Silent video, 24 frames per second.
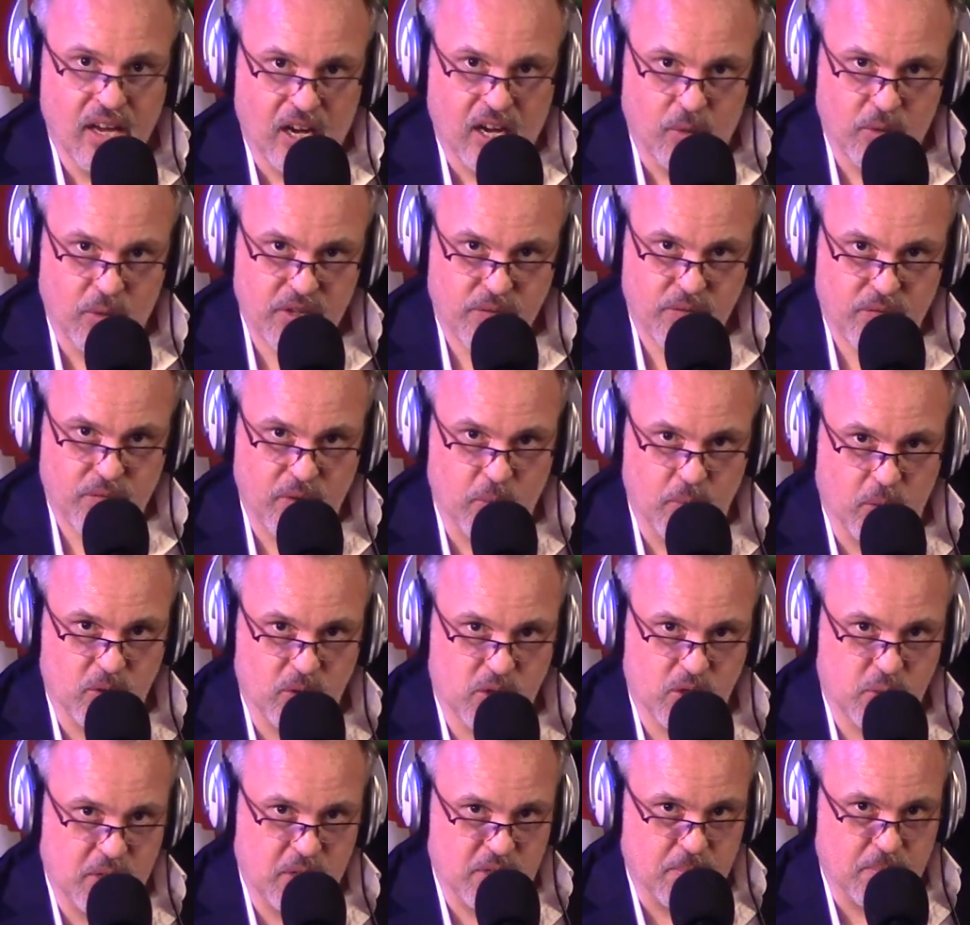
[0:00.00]
I wonder if he
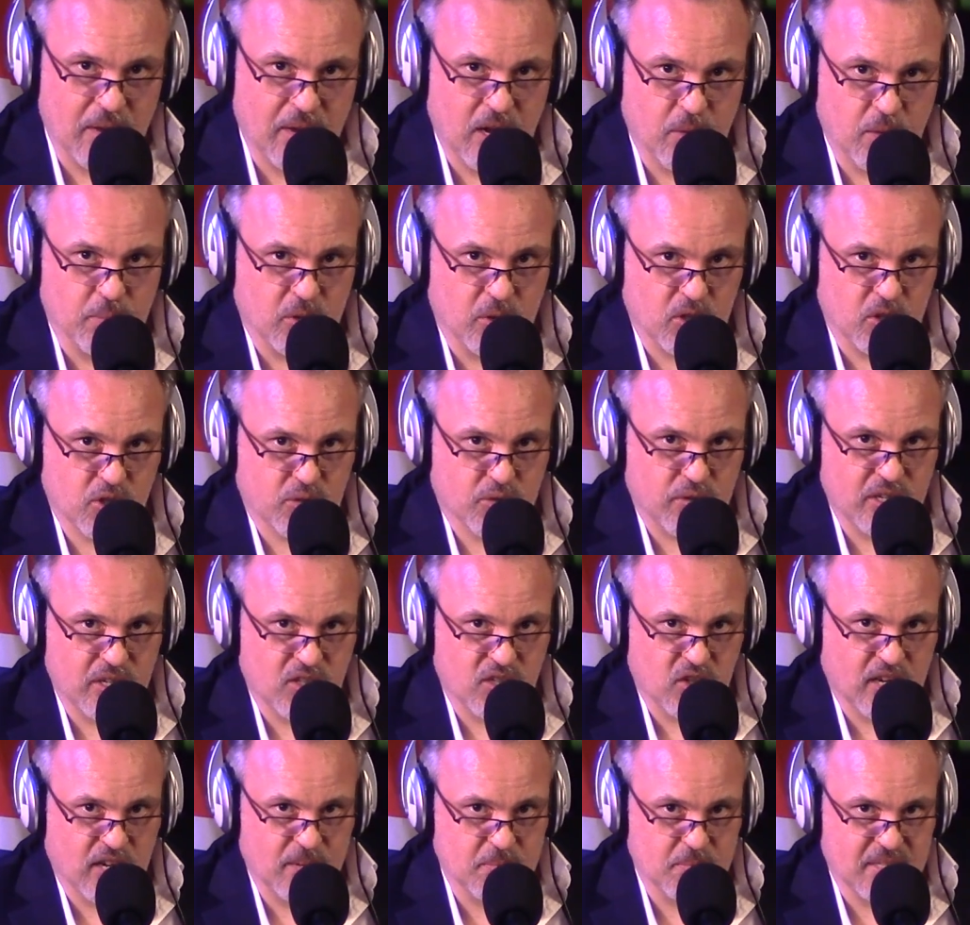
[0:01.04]
walked to his mailbox three
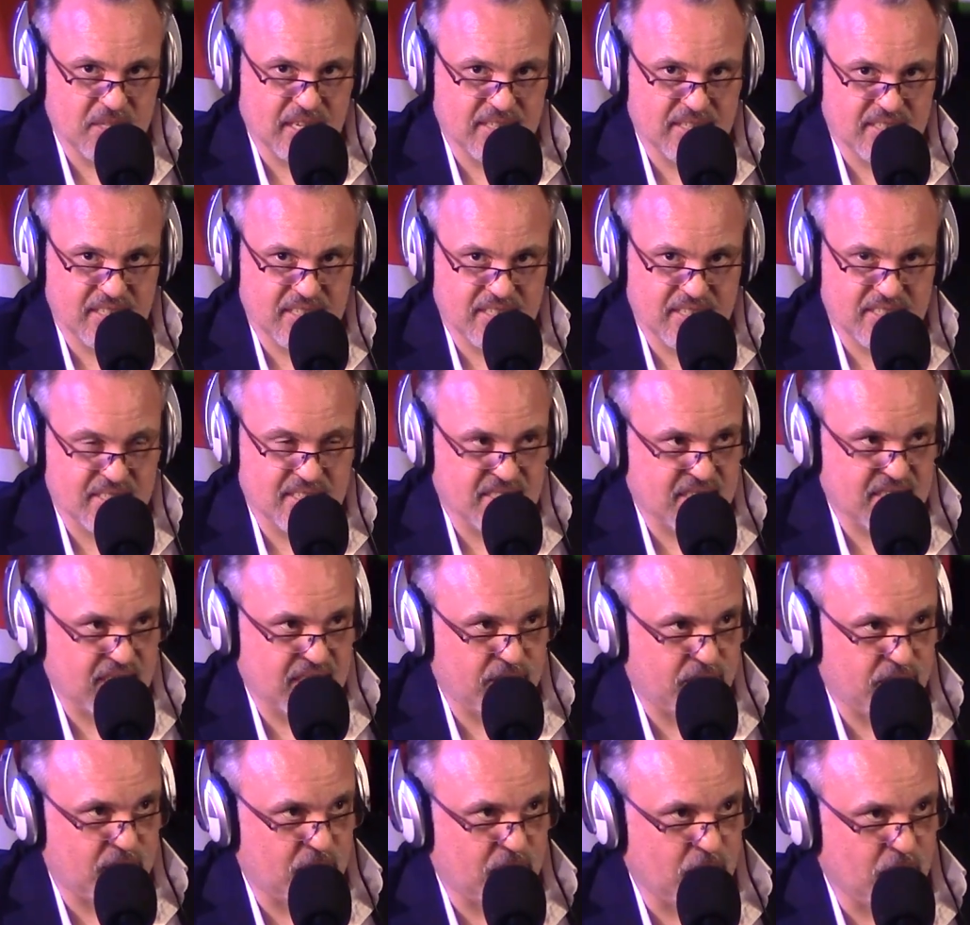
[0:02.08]
times that day to see
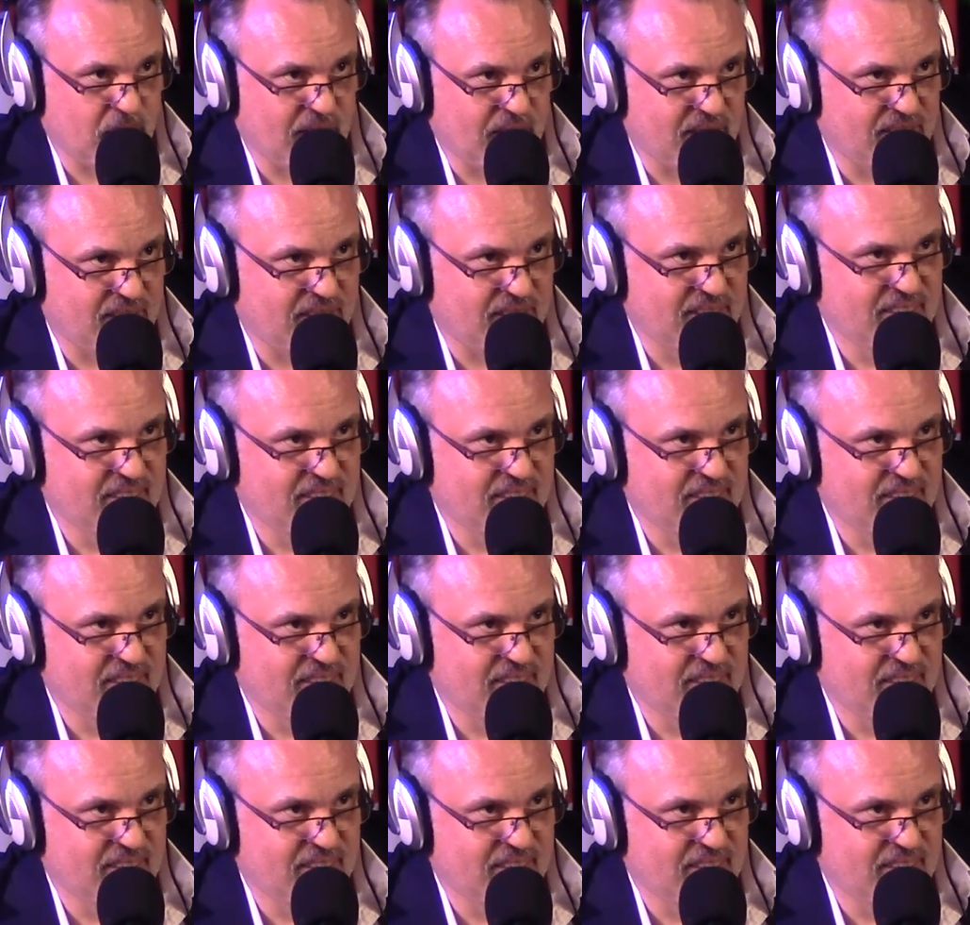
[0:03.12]
if he'd won.